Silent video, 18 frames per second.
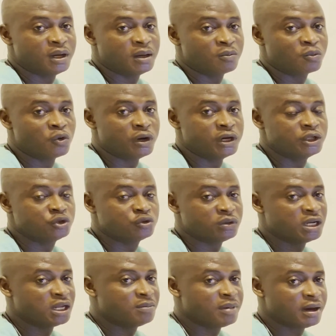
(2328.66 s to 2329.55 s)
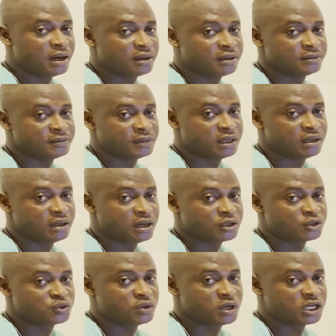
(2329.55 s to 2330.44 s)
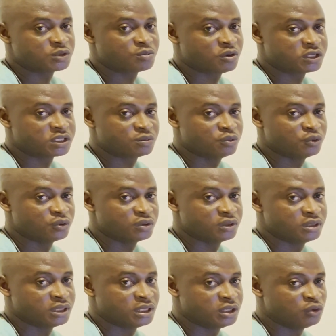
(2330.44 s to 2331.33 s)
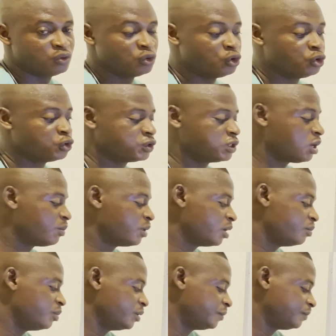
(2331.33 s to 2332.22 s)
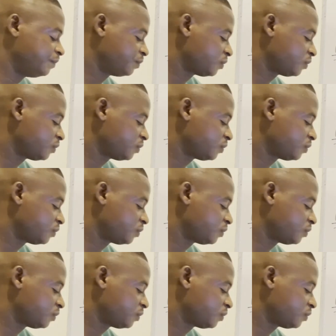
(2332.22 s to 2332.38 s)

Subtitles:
go into labor as soon as possible, and then you will lose your baby.